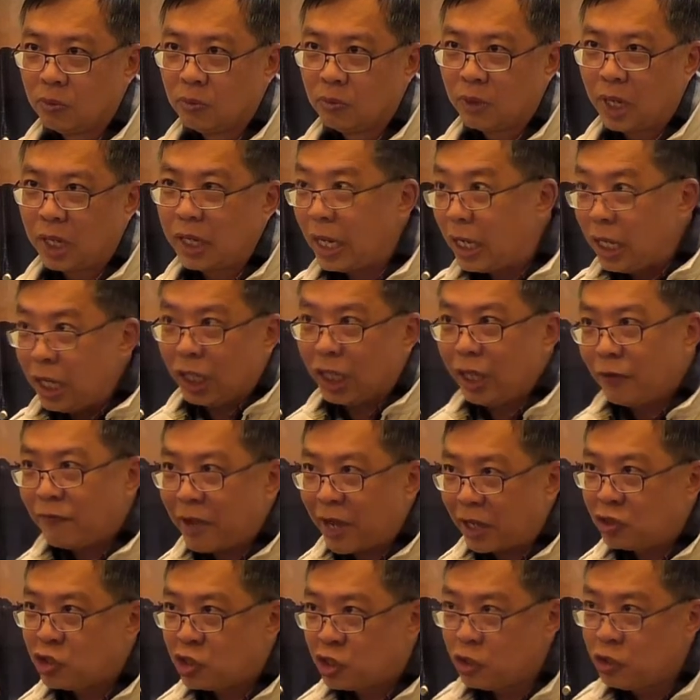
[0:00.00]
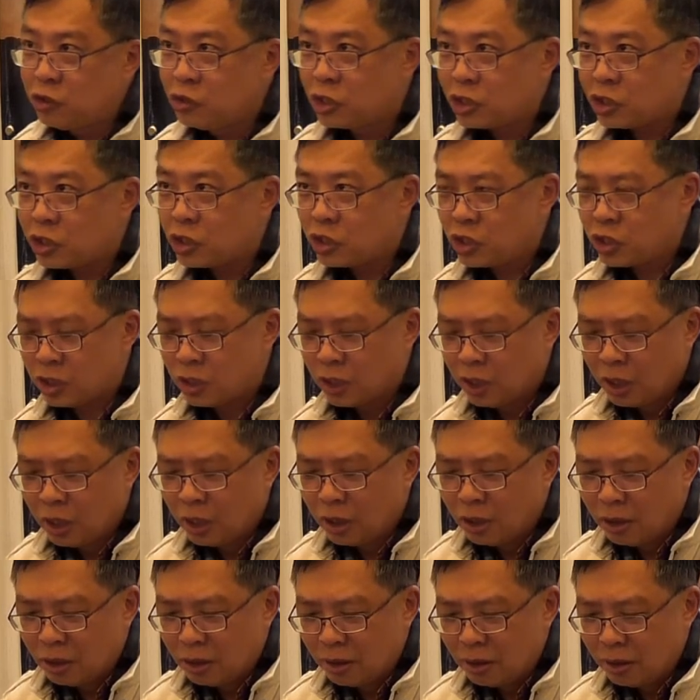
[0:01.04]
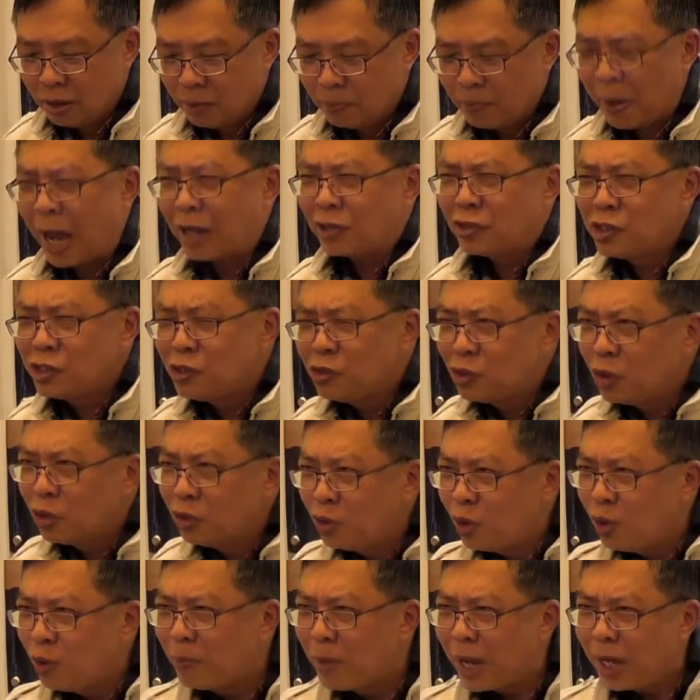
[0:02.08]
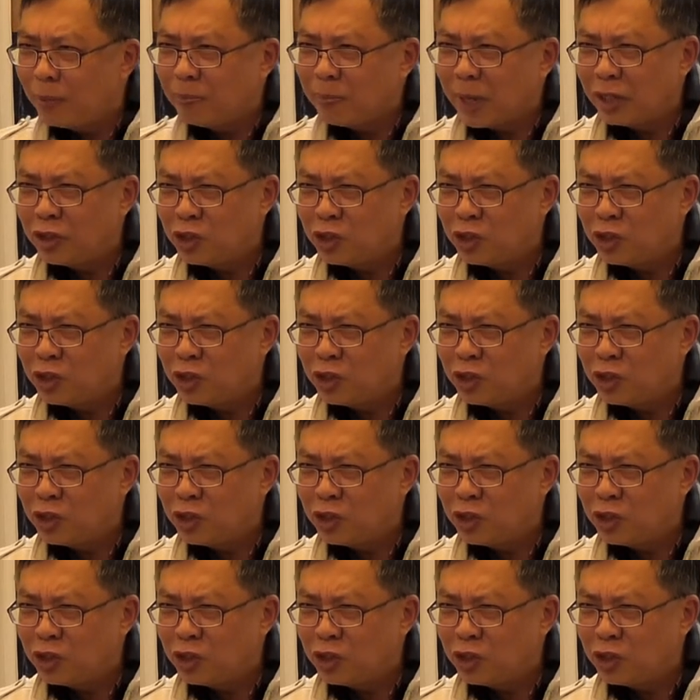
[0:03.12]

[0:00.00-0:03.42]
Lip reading: And then they give excuses. Pastor, you don't know, my